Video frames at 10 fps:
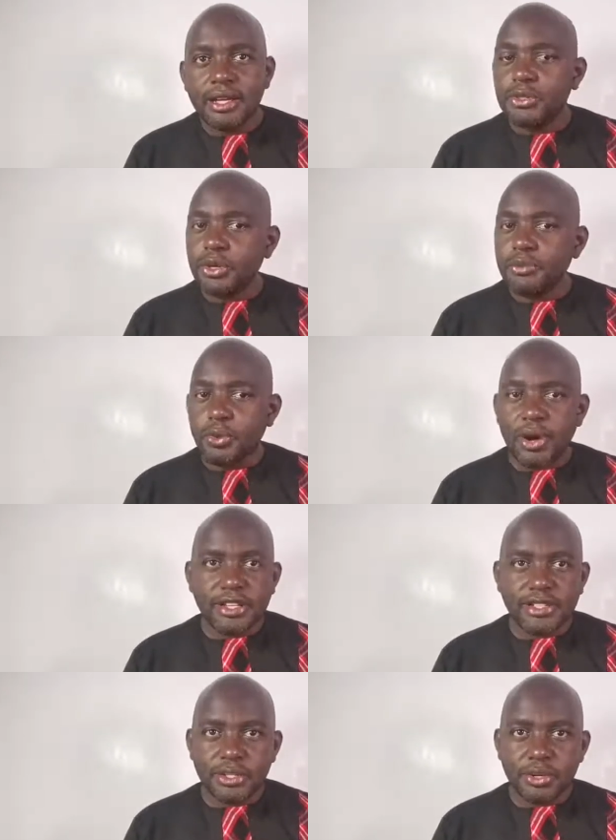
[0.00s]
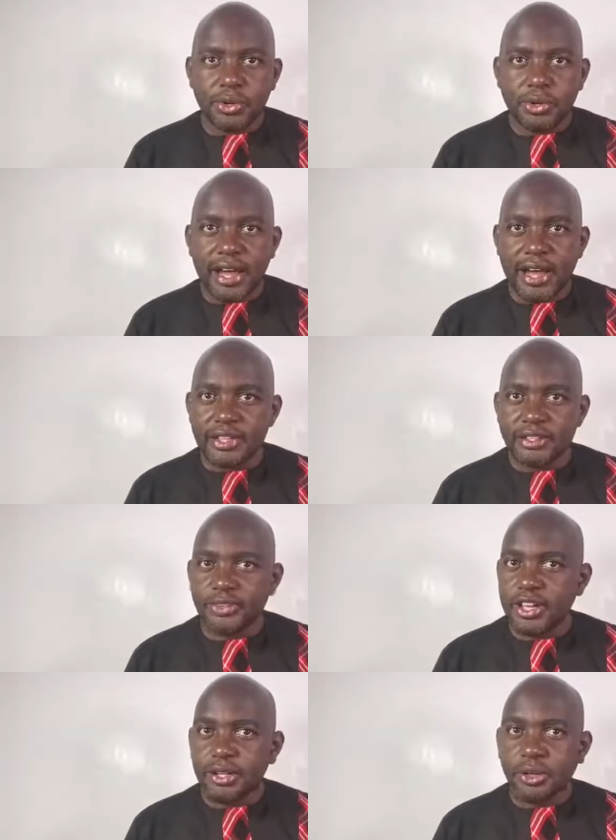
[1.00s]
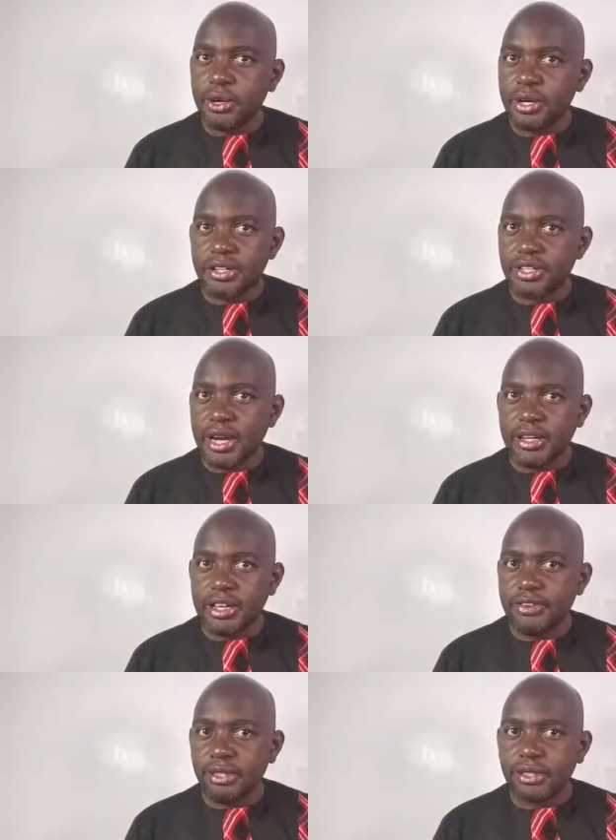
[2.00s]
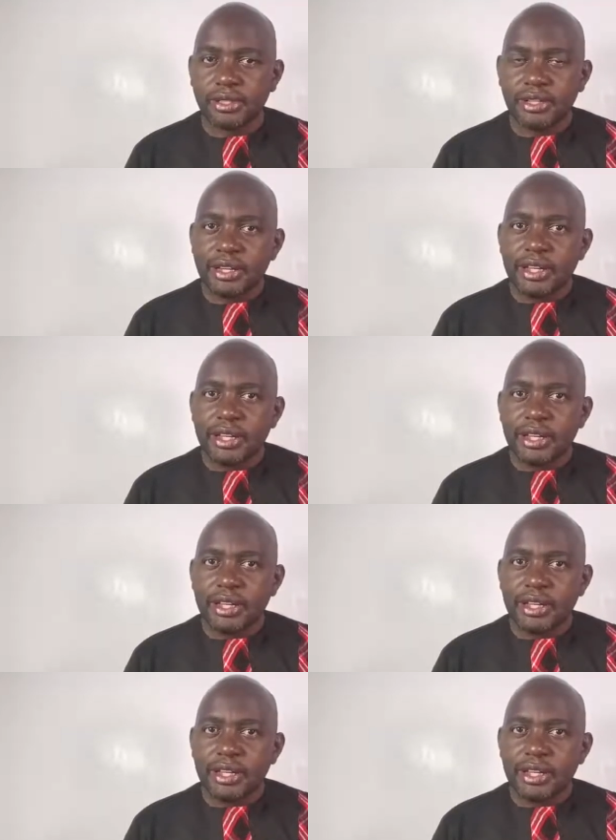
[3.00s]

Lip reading: Do not be wise in your own eyes. Fear the Lord and shun evil.